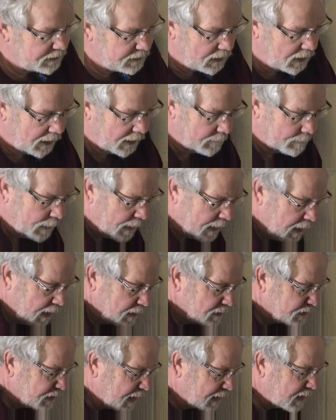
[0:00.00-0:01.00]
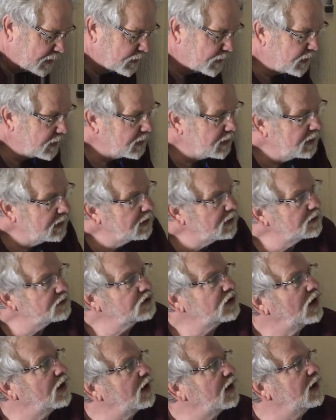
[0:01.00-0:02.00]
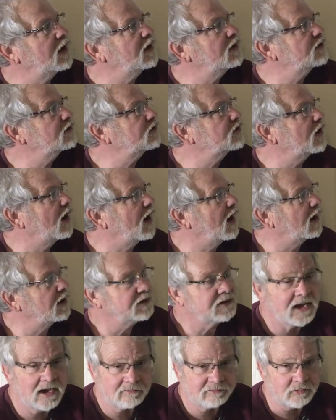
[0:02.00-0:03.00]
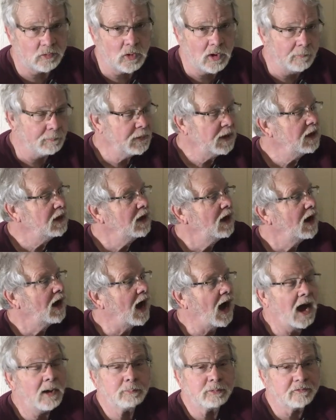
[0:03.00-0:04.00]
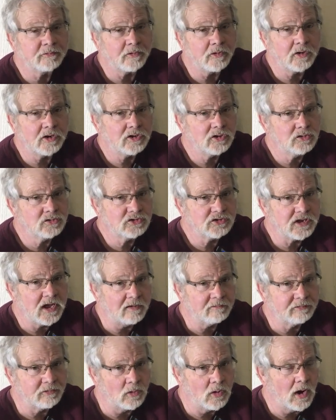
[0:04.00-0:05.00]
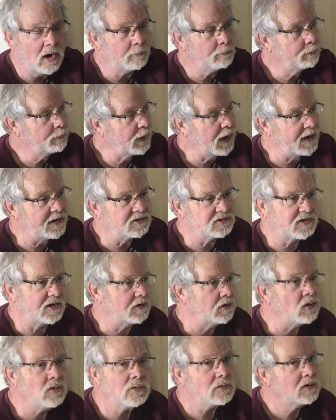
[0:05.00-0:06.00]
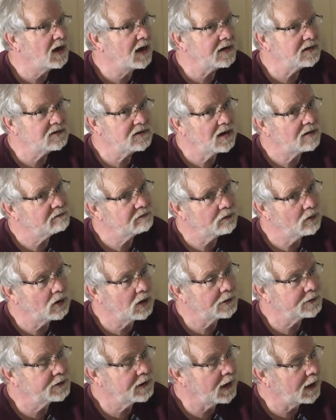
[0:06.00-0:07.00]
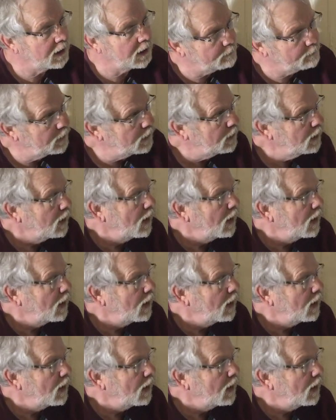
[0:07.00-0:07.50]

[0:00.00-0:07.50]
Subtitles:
tight. Second thing is Teflon. I prefer to use Teflon paste. I don't like Teflon tape.